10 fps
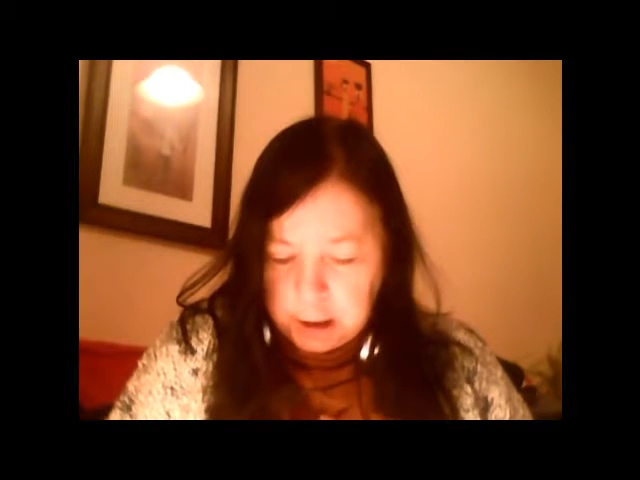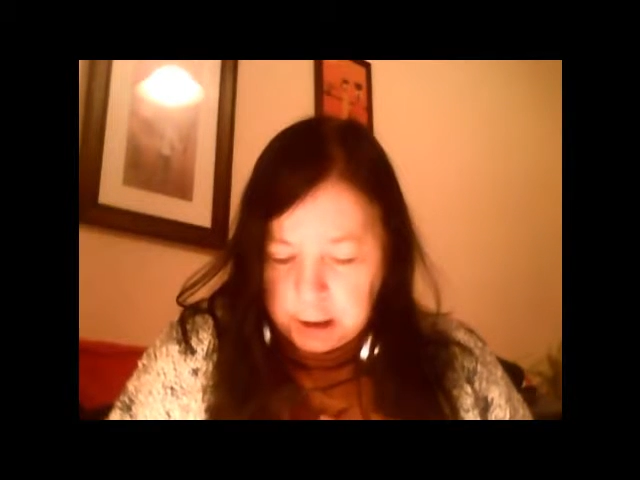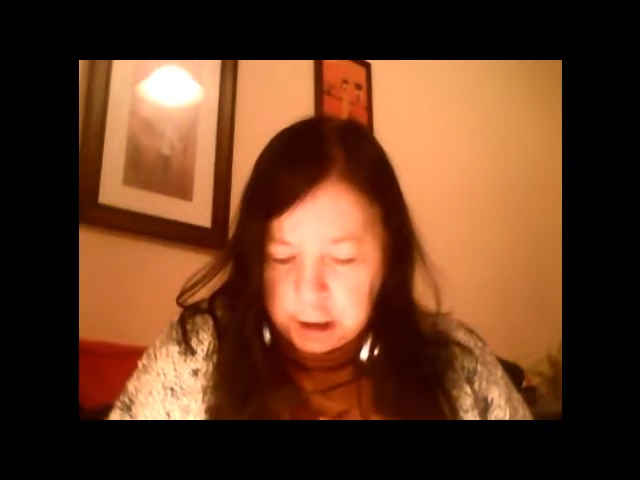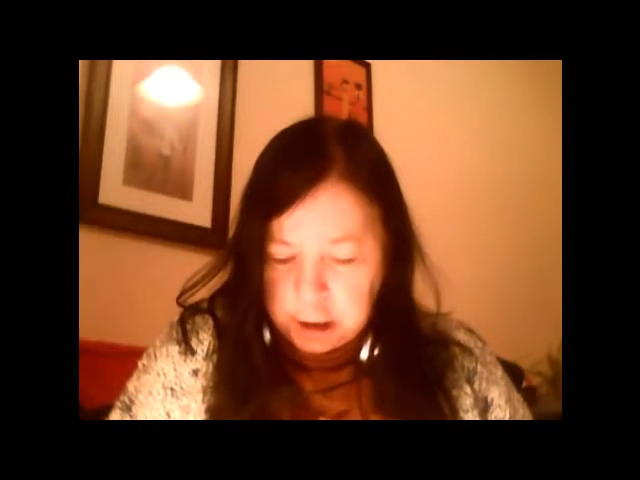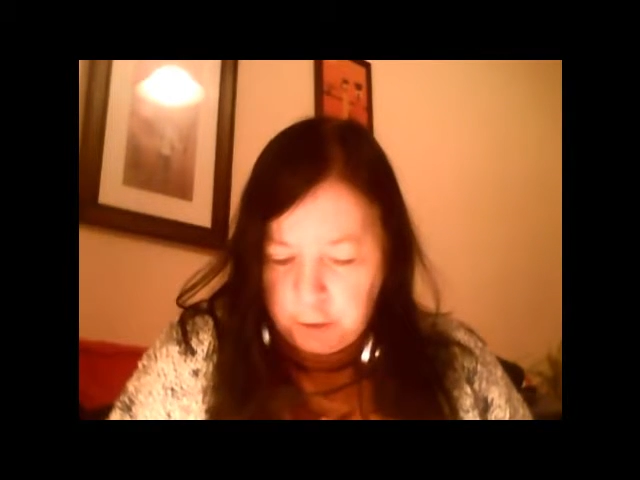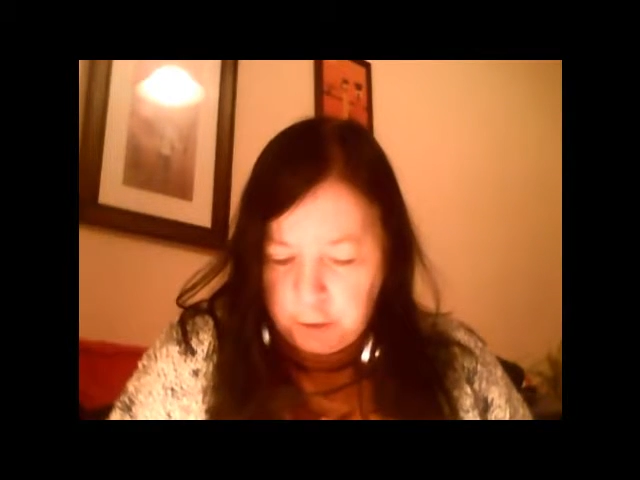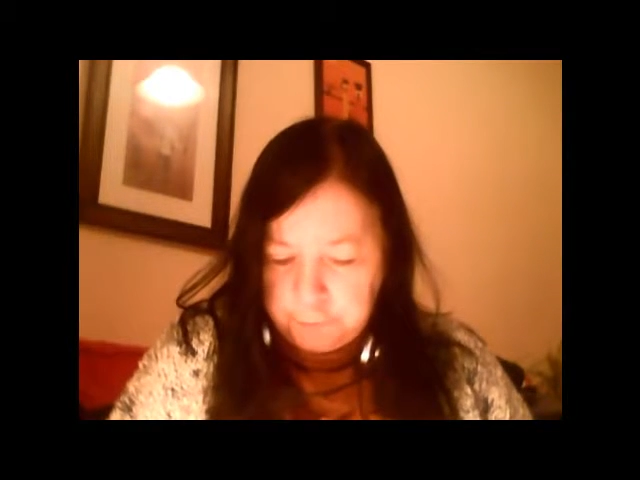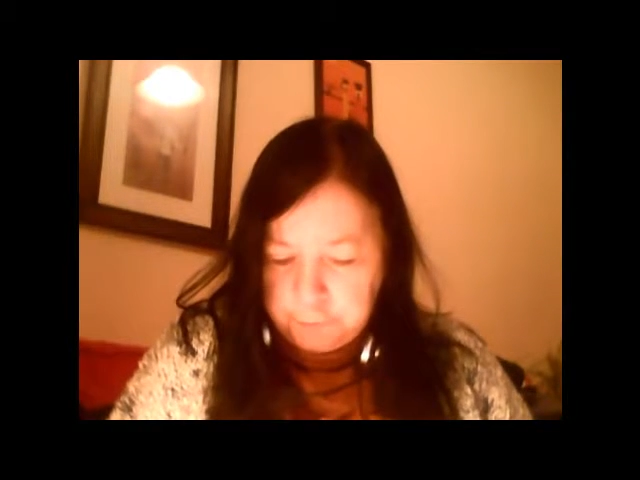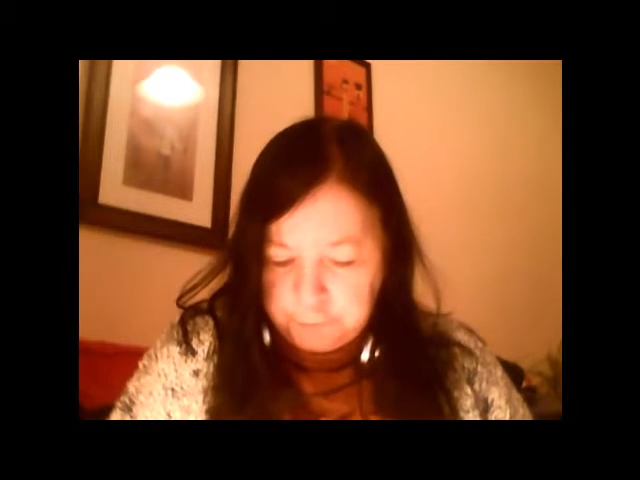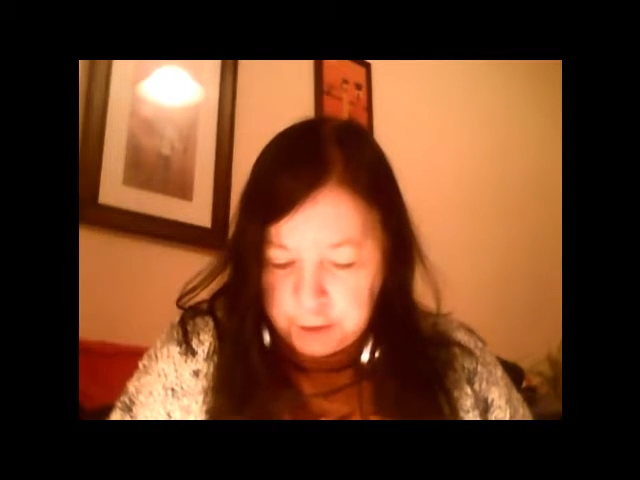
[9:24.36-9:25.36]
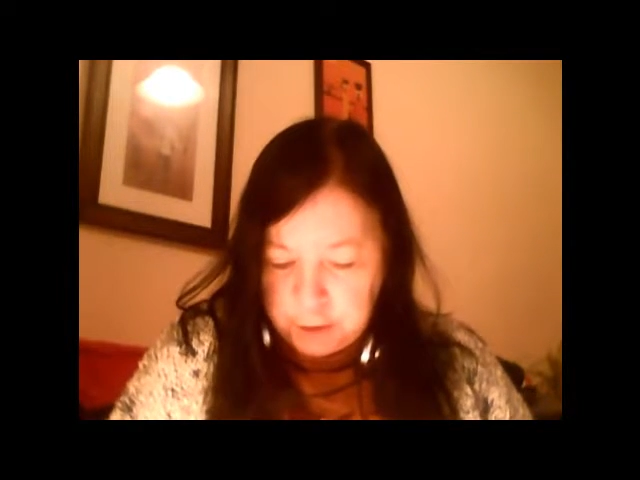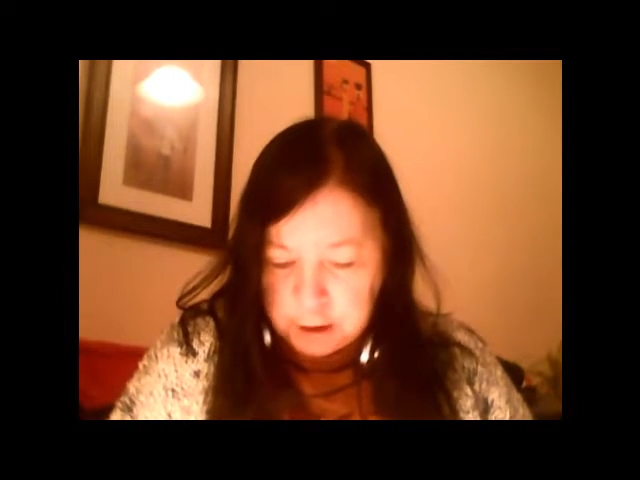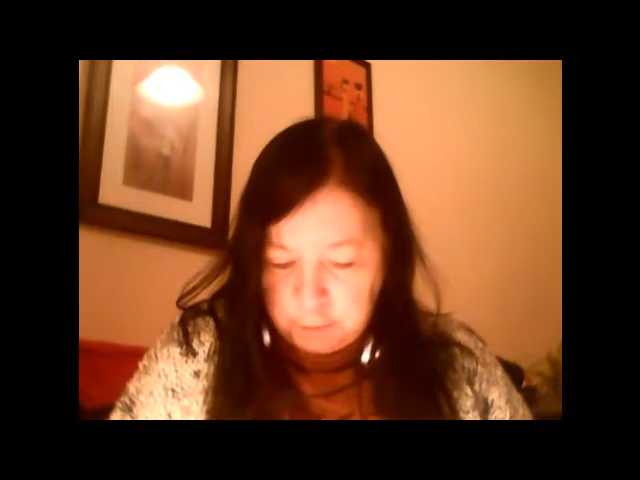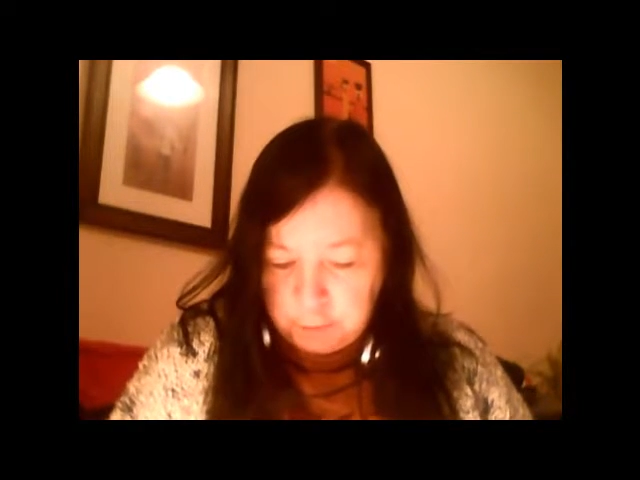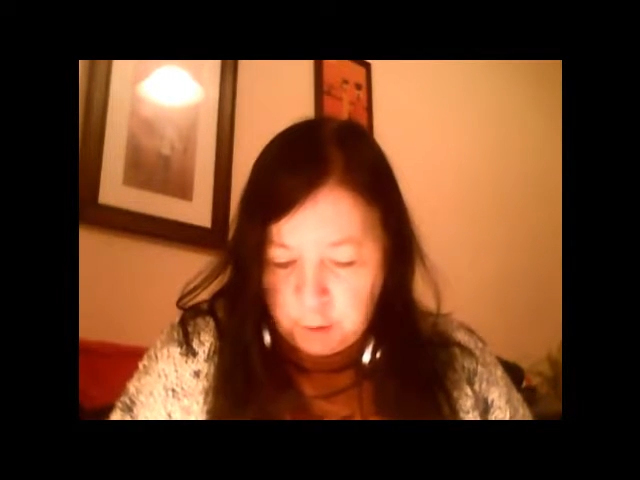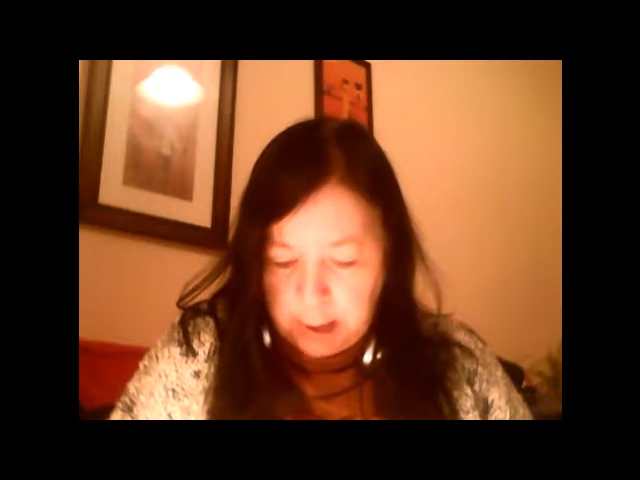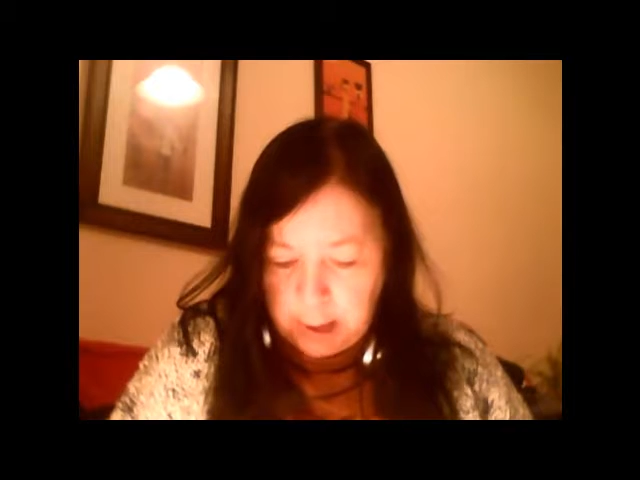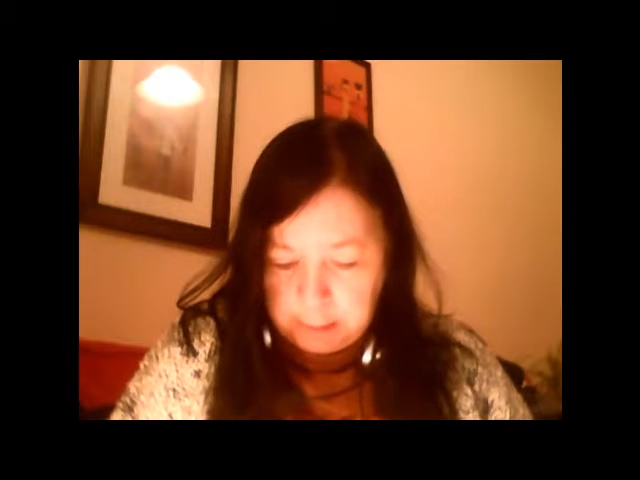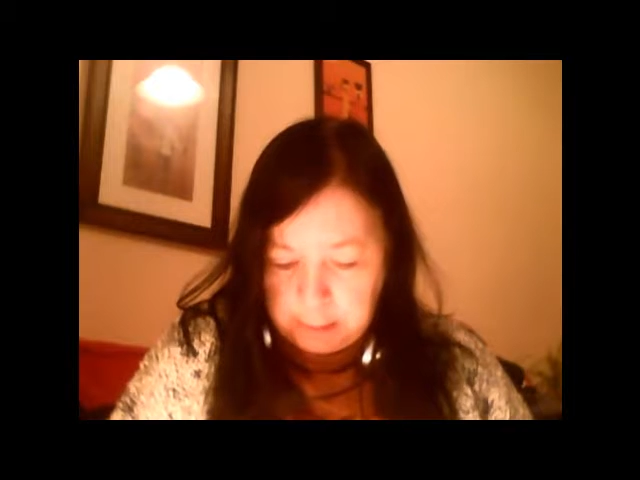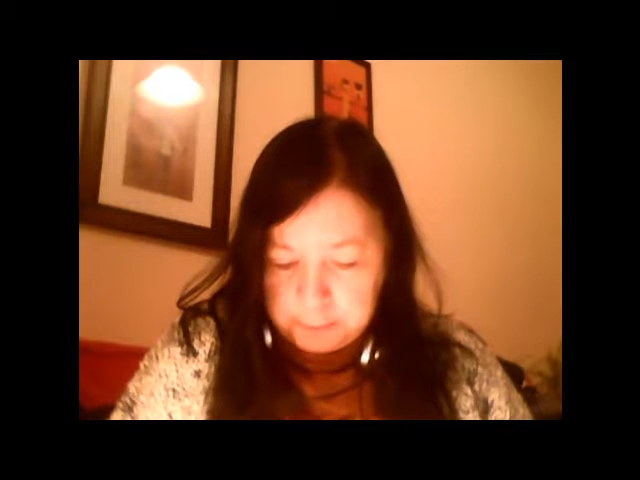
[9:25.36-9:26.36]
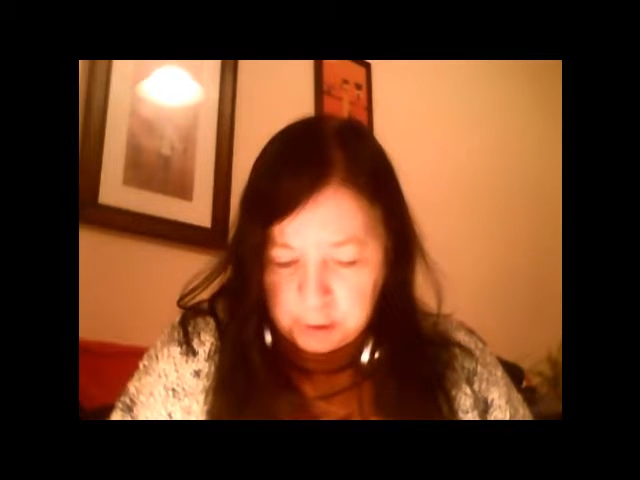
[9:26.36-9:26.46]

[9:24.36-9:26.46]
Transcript: She offered first of all help